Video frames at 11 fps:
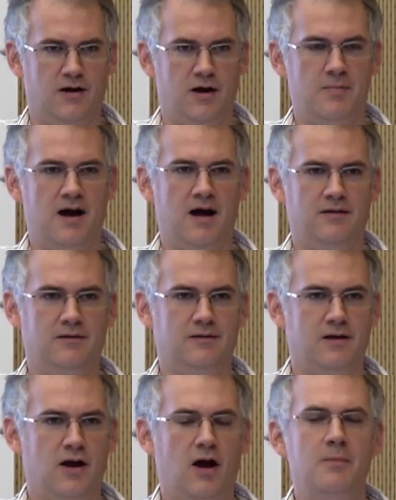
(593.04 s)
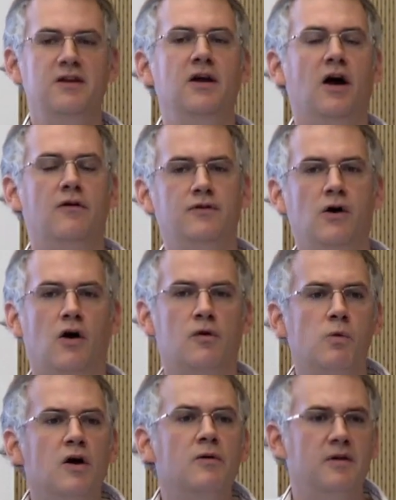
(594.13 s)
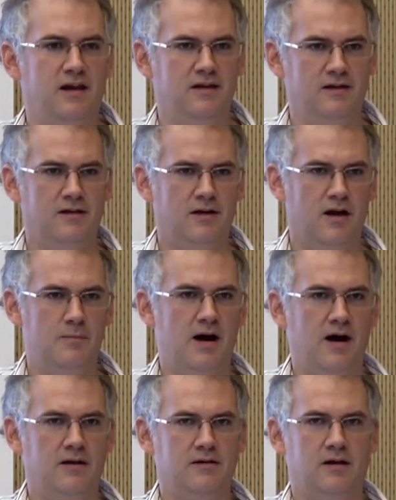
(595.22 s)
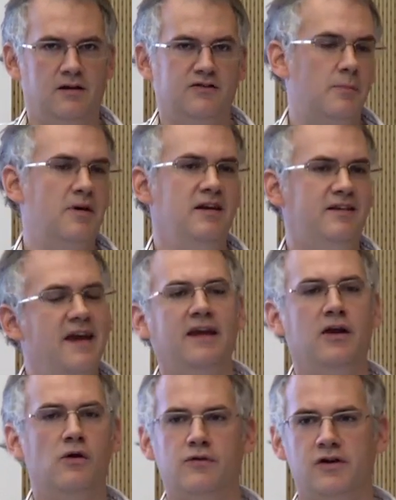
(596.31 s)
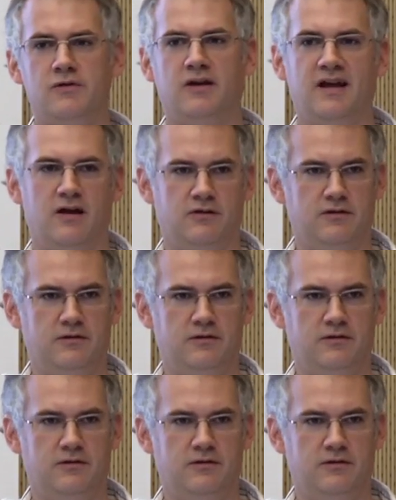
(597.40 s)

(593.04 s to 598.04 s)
about, how many of you are worried about somebody taking over your account?